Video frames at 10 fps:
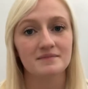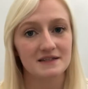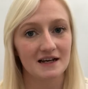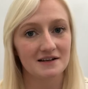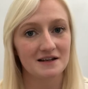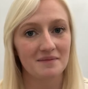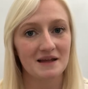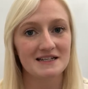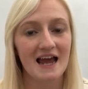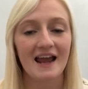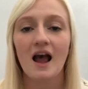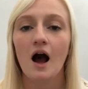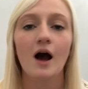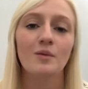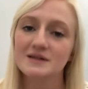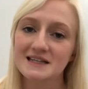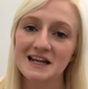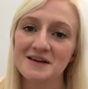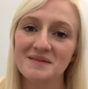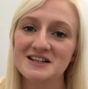second time that day, I wasn't
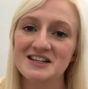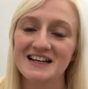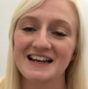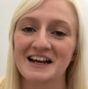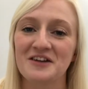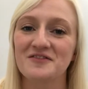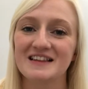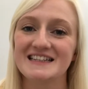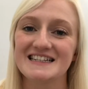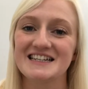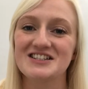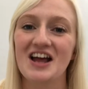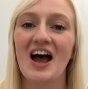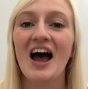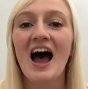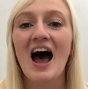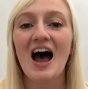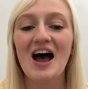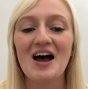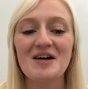in my Chillin' Like a Villain t-shirt.
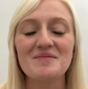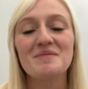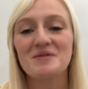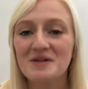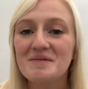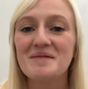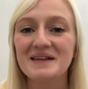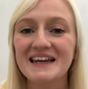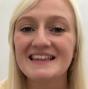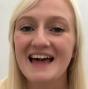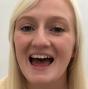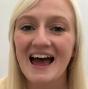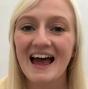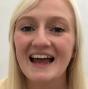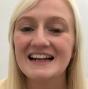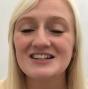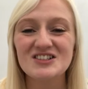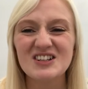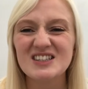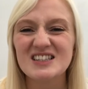But we met Mickey there, and it's
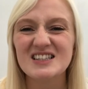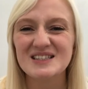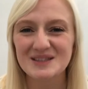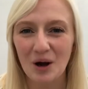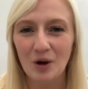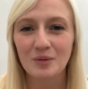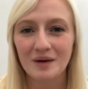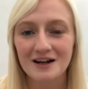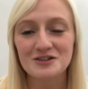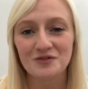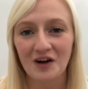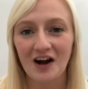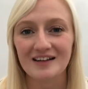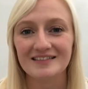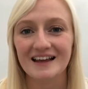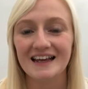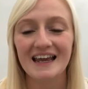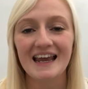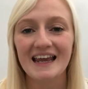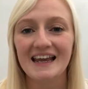just so much fun. Like,
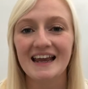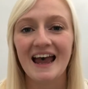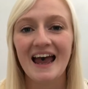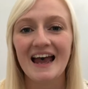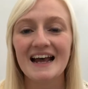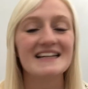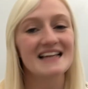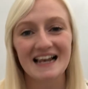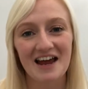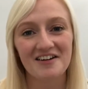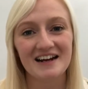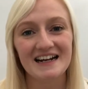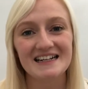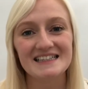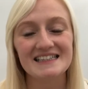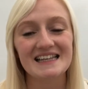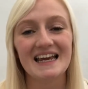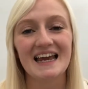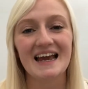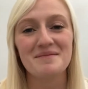he is hilarious.
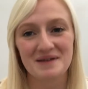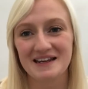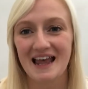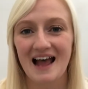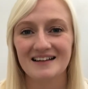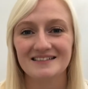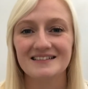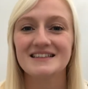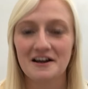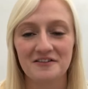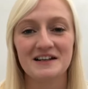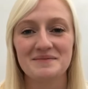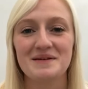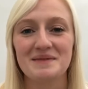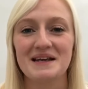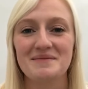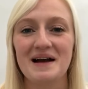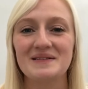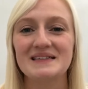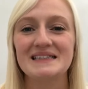But yeah, definitely meet Mickey
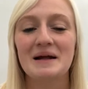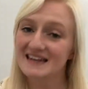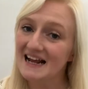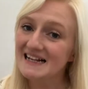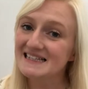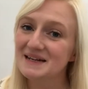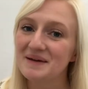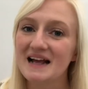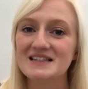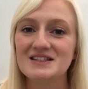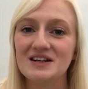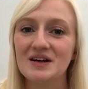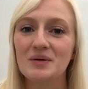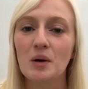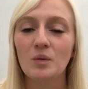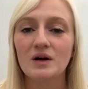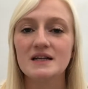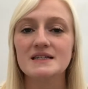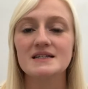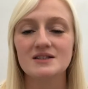Mouse. The next thing we had to do
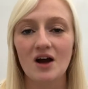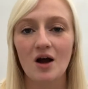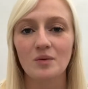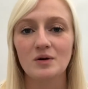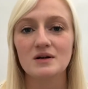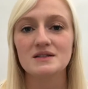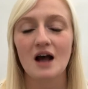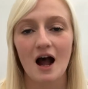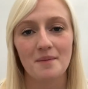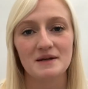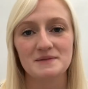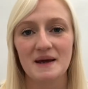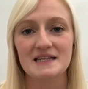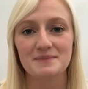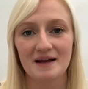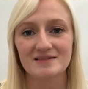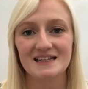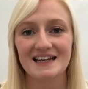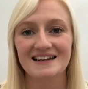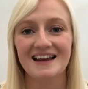was Star Wars Hyperspace
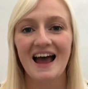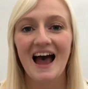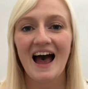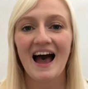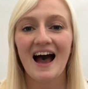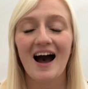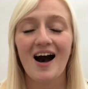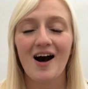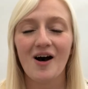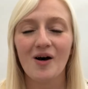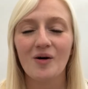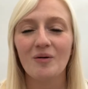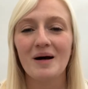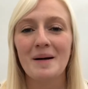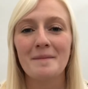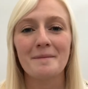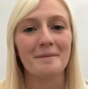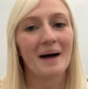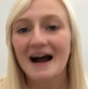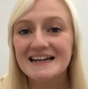Mountain. Oh
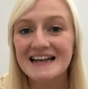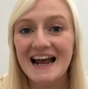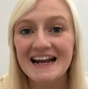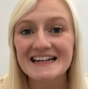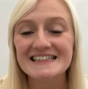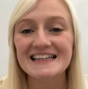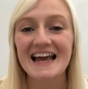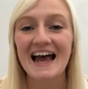my days,